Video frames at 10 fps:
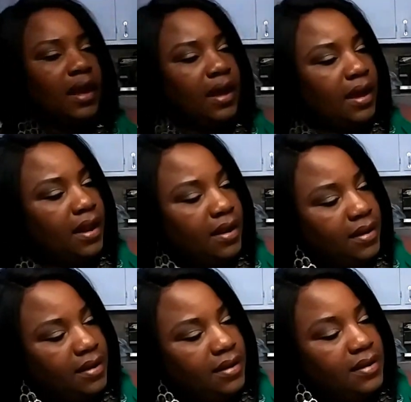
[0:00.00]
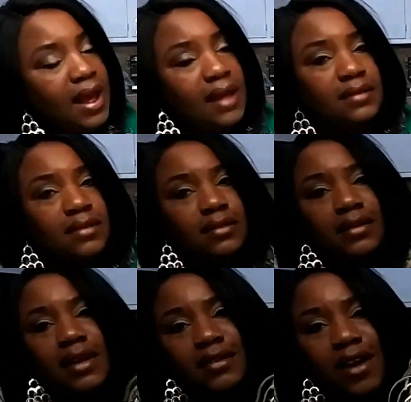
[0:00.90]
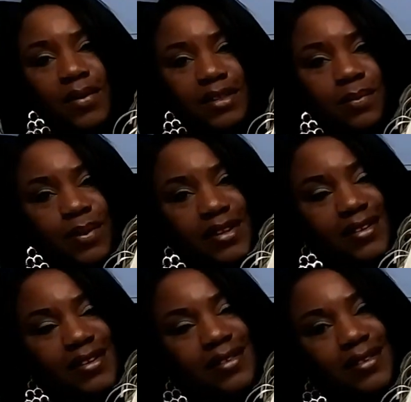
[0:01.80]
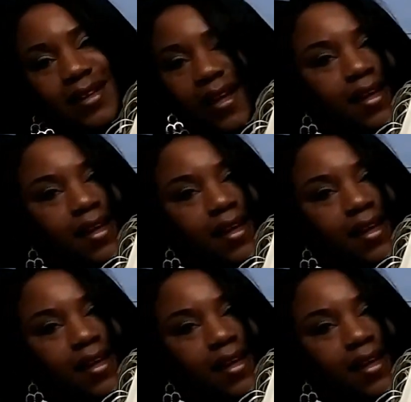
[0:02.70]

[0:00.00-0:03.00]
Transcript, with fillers: and that's always a plus, because